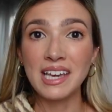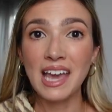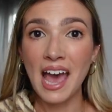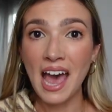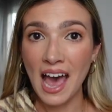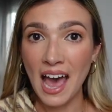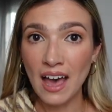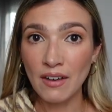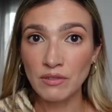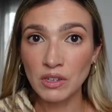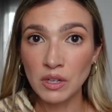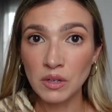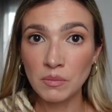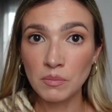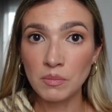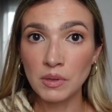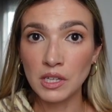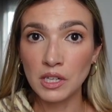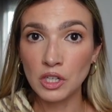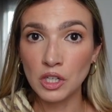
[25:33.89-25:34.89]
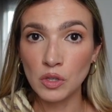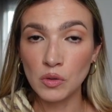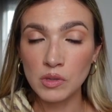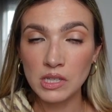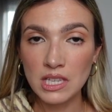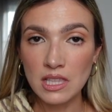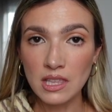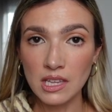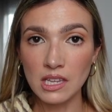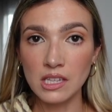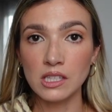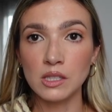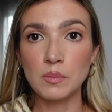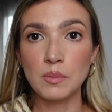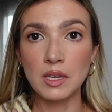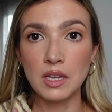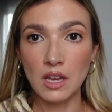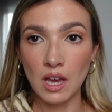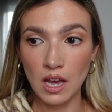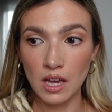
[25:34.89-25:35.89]
haven't been using this
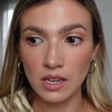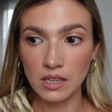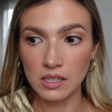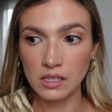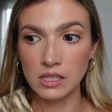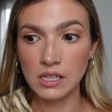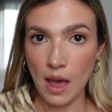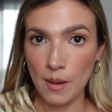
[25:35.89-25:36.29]
because